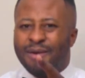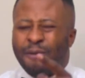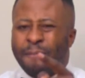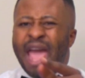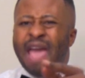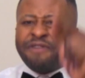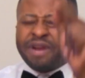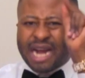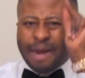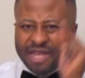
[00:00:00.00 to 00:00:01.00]
from
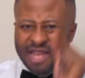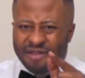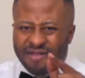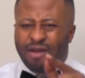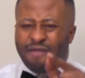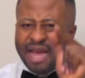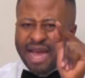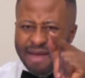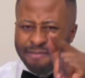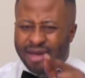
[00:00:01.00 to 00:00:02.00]
every captivity of
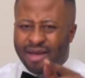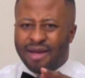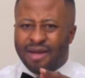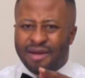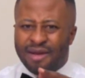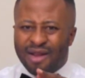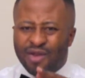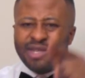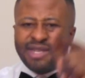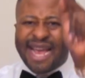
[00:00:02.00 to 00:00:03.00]
the enemy,
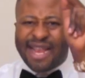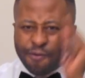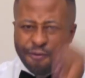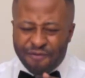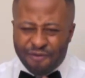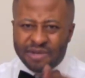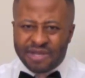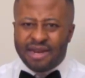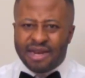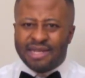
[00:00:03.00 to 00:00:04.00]
to set you free from
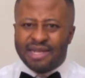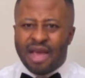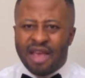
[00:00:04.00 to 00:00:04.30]
sickness.